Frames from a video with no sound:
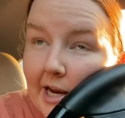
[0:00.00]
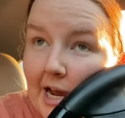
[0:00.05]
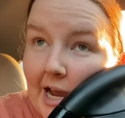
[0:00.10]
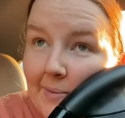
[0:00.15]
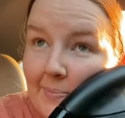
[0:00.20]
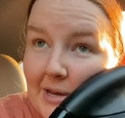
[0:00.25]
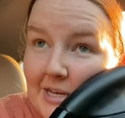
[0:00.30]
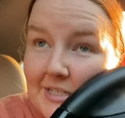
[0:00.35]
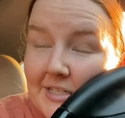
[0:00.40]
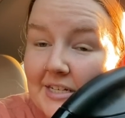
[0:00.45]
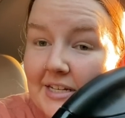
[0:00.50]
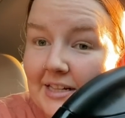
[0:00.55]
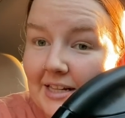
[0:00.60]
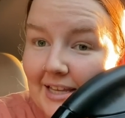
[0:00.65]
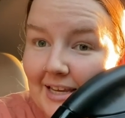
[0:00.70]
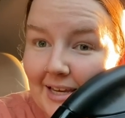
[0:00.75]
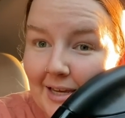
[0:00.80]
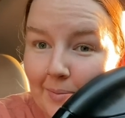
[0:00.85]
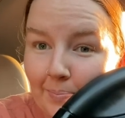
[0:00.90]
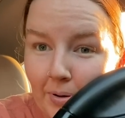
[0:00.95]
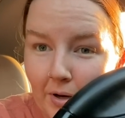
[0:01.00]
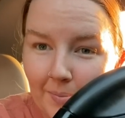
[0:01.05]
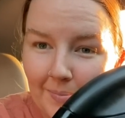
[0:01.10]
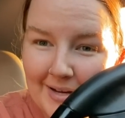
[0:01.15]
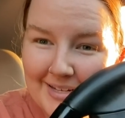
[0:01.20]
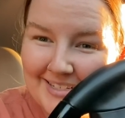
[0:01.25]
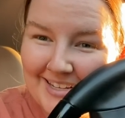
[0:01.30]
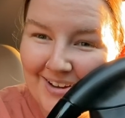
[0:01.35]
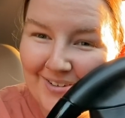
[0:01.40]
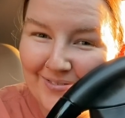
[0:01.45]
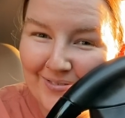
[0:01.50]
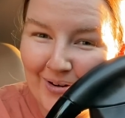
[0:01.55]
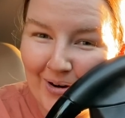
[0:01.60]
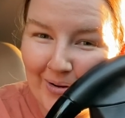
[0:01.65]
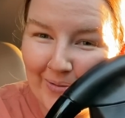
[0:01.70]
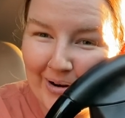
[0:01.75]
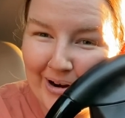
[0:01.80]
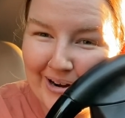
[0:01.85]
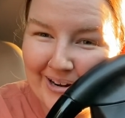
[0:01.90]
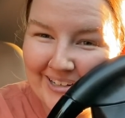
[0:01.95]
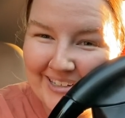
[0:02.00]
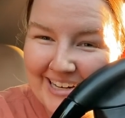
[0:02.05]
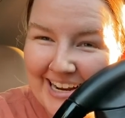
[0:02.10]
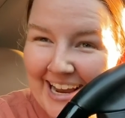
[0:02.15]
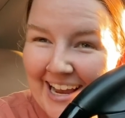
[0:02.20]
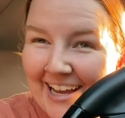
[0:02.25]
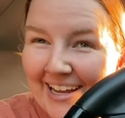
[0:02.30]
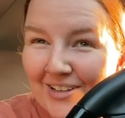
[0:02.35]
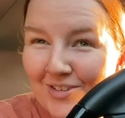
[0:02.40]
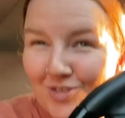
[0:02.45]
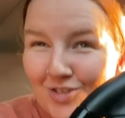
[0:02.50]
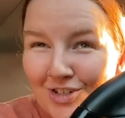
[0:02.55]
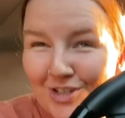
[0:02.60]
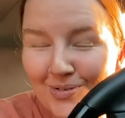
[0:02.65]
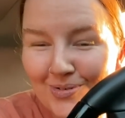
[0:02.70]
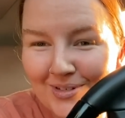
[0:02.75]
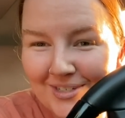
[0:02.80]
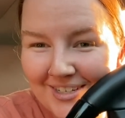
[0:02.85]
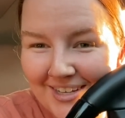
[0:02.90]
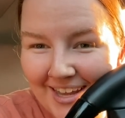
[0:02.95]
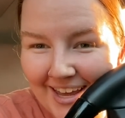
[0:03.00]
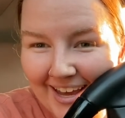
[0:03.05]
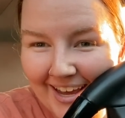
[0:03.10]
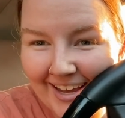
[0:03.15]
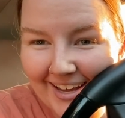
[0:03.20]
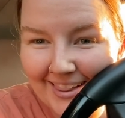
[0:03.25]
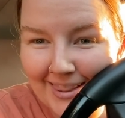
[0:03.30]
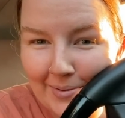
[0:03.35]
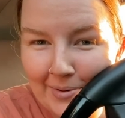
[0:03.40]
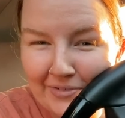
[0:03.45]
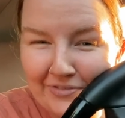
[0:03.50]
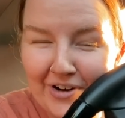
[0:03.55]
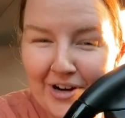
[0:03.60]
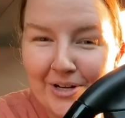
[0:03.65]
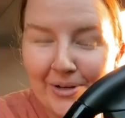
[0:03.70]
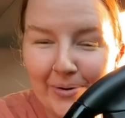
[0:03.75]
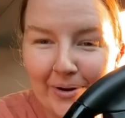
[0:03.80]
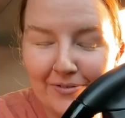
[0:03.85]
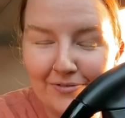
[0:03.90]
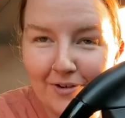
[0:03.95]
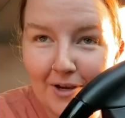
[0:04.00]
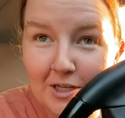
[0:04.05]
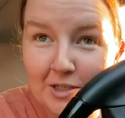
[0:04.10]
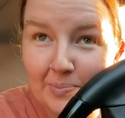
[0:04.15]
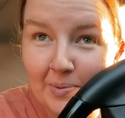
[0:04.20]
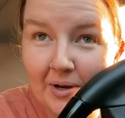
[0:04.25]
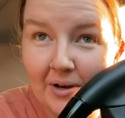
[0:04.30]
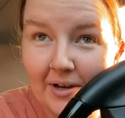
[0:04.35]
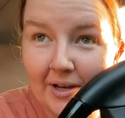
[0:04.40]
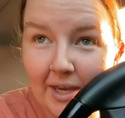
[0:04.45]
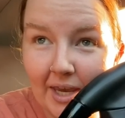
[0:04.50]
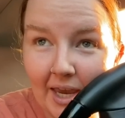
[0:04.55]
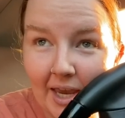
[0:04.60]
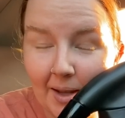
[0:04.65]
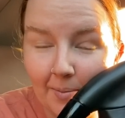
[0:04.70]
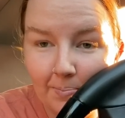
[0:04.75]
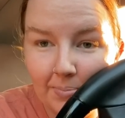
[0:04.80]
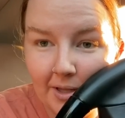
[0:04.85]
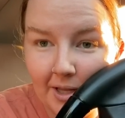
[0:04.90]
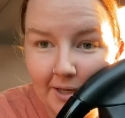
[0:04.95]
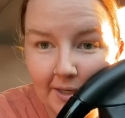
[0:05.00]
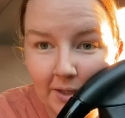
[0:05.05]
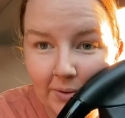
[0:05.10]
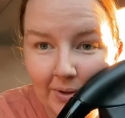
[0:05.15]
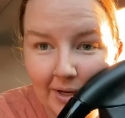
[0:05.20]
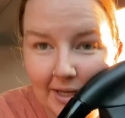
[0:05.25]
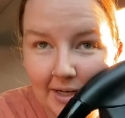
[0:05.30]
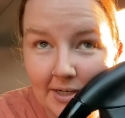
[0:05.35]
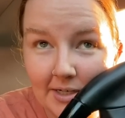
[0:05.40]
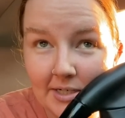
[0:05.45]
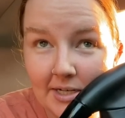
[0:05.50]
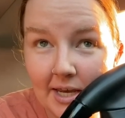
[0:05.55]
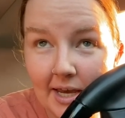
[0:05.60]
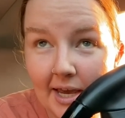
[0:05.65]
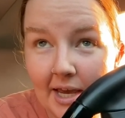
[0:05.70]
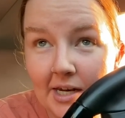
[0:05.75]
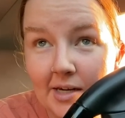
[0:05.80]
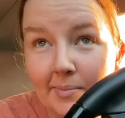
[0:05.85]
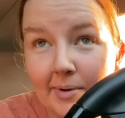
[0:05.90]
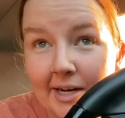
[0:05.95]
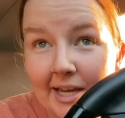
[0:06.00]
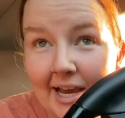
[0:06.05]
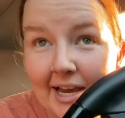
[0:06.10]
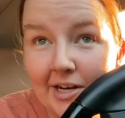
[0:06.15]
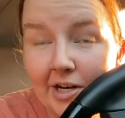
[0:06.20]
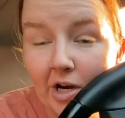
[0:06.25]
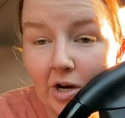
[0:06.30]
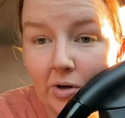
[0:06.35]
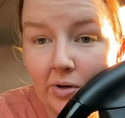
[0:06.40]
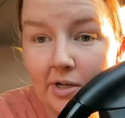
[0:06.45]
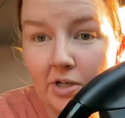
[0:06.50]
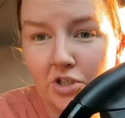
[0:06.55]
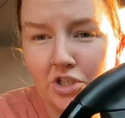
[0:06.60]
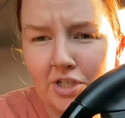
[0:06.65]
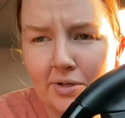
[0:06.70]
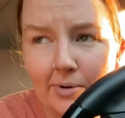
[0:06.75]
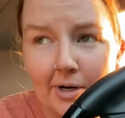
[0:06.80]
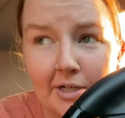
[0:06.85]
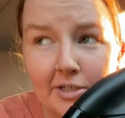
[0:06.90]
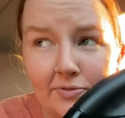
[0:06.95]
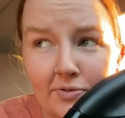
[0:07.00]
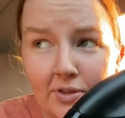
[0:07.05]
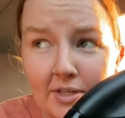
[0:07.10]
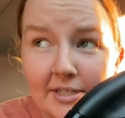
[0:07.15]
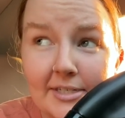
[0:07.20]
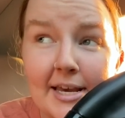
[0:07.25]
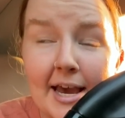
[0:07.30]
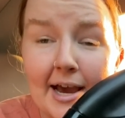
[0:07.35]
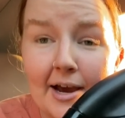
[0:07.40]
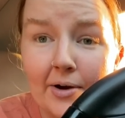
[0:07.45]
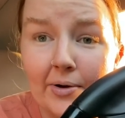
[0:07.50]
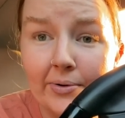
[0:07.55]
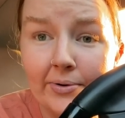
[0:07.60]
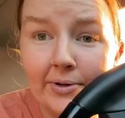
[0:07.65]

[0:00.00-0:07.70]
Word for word: I basically put myself forward and she was like, let me friend you on Facebook and plug you in to anybody I know because she works for the town.